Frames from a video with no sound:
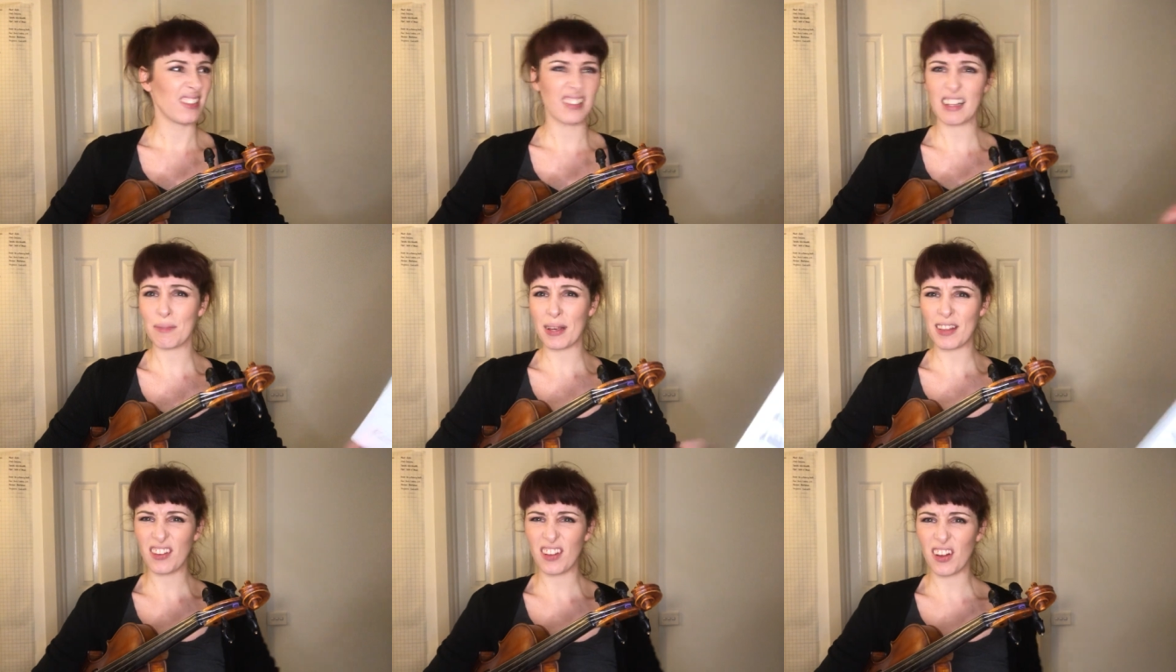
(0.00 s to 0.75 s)
Let's play
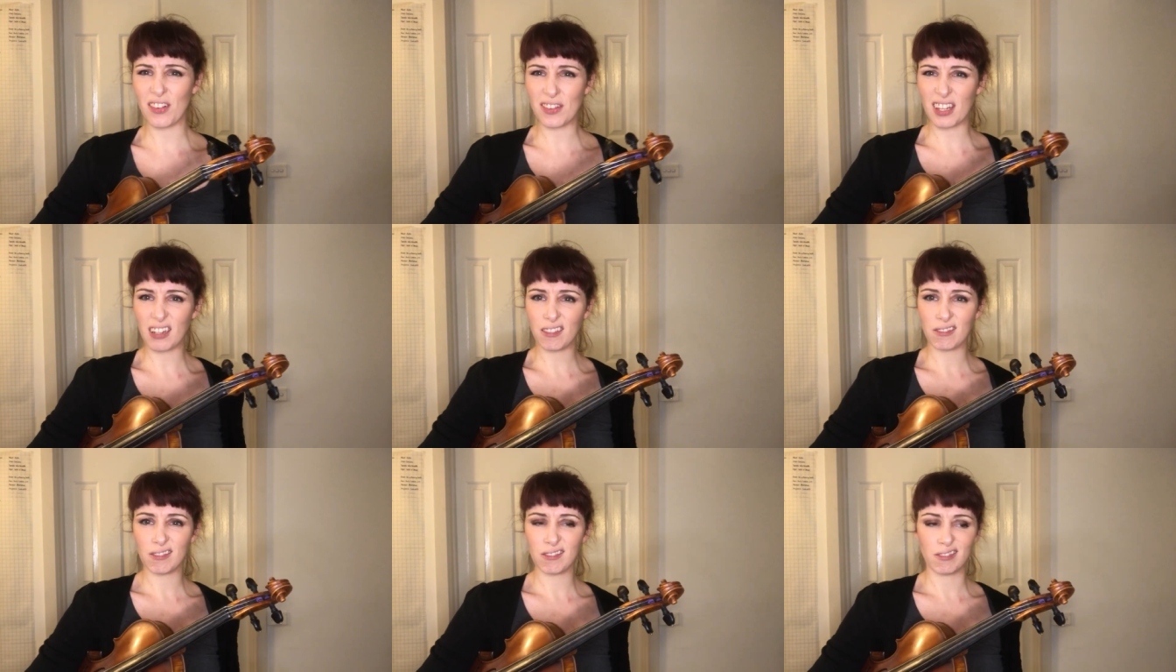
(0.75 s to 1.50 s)
through the whole thing.
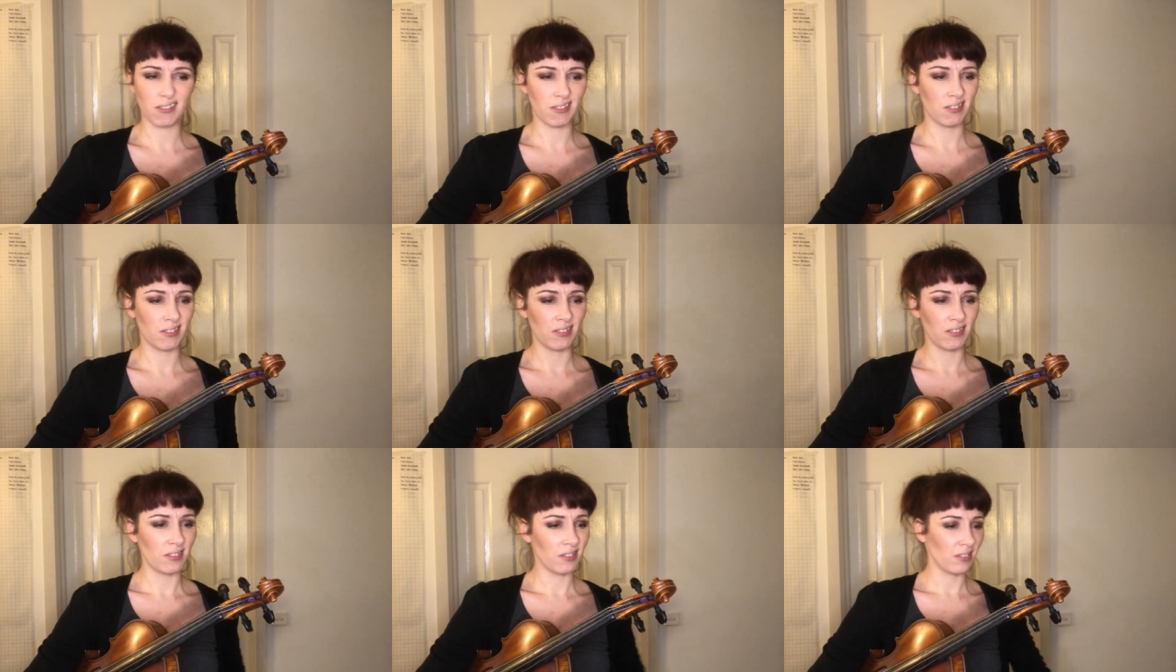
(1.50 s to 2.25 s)

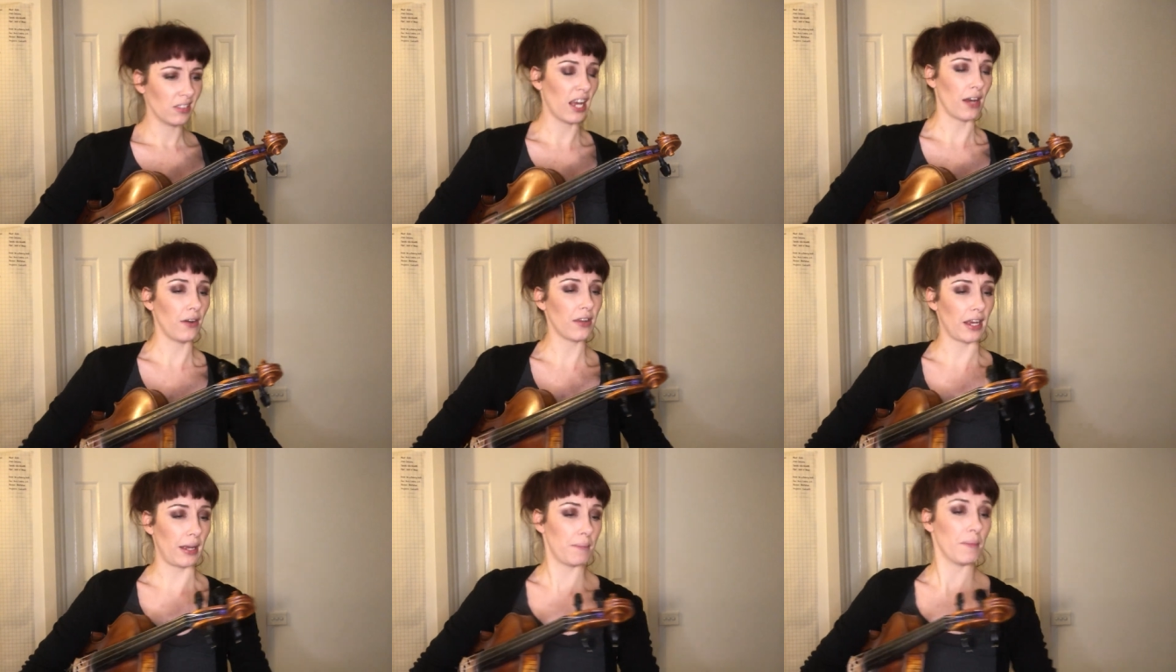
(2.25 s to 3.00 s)
Yeah, okay.